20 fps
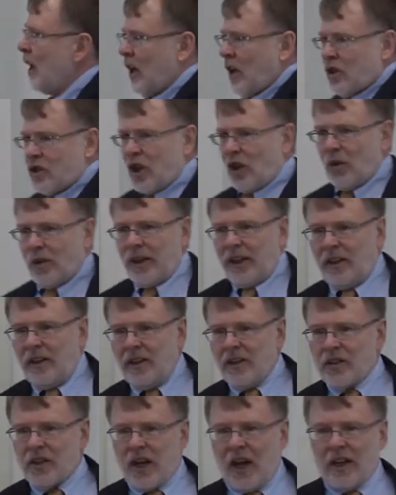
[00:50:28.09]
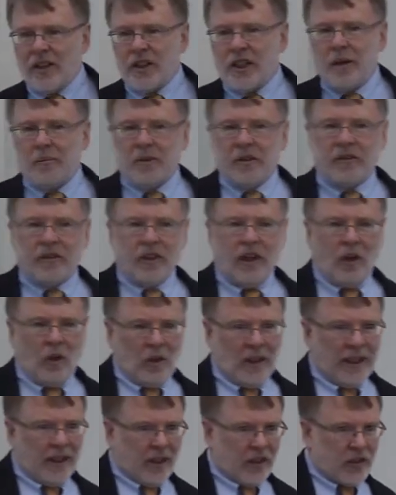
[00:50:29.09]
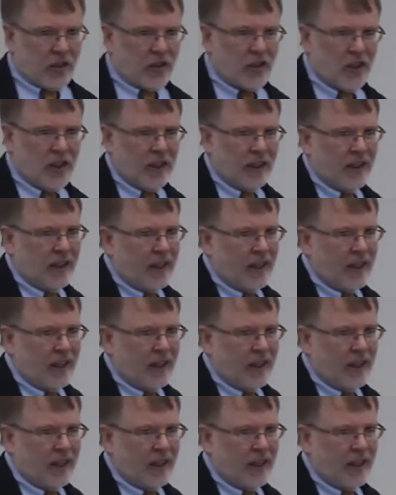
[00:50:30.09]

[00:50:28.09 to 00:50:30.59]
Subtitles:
So in this concept of flow linkages,